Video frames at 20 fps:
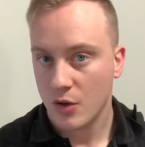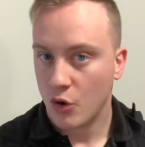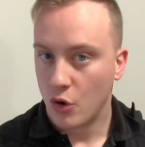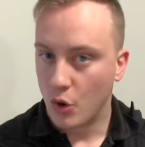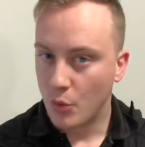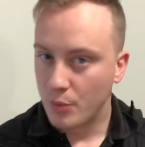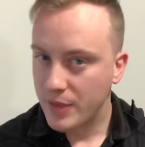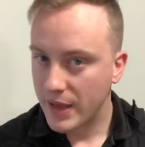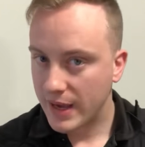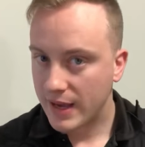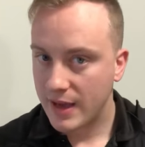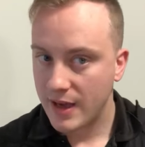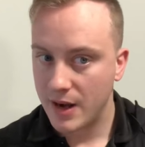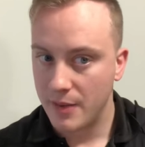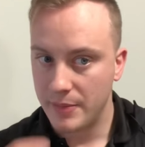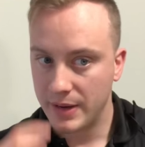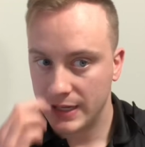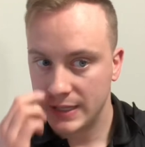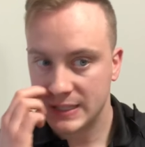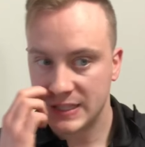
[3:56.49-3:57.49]
Hope that kind
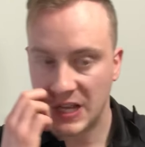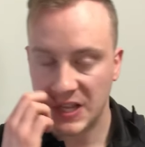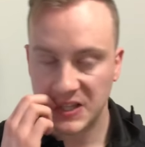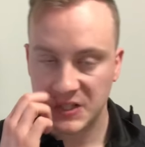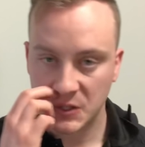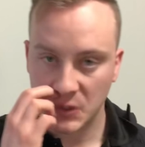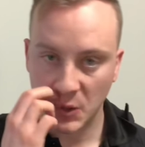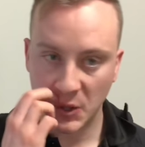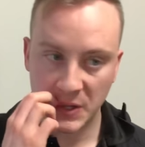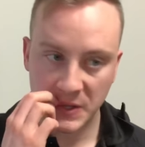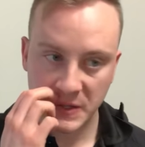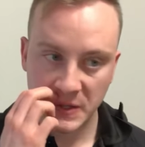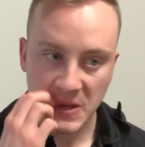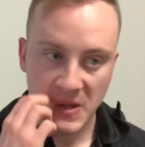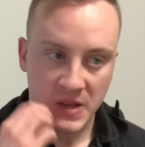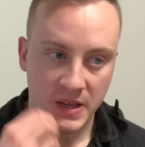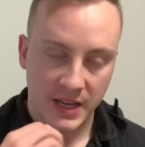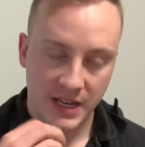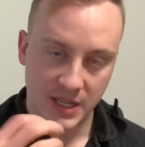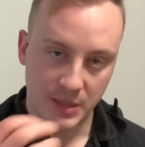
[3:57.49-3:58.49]
of makes sense. So
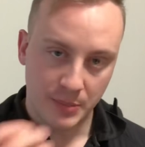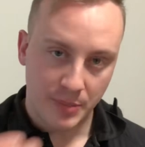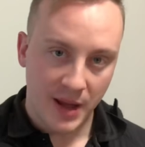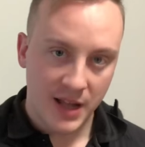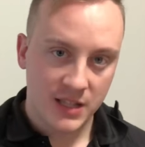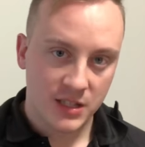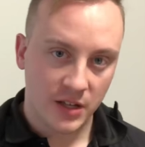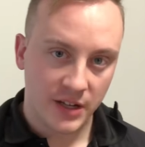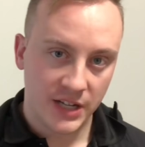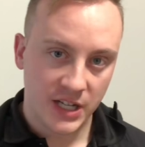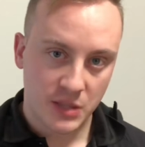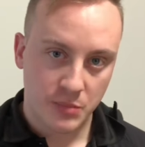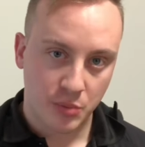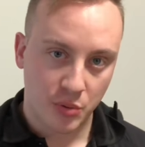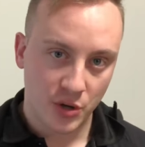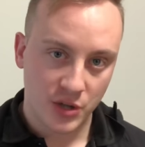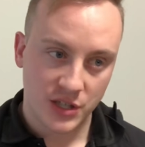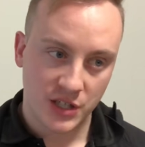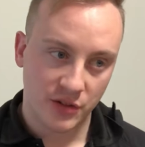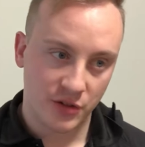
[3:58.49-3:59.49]
it depends on each
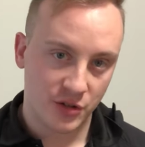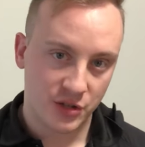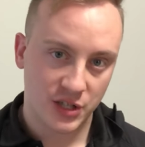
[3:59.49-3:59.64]
person, their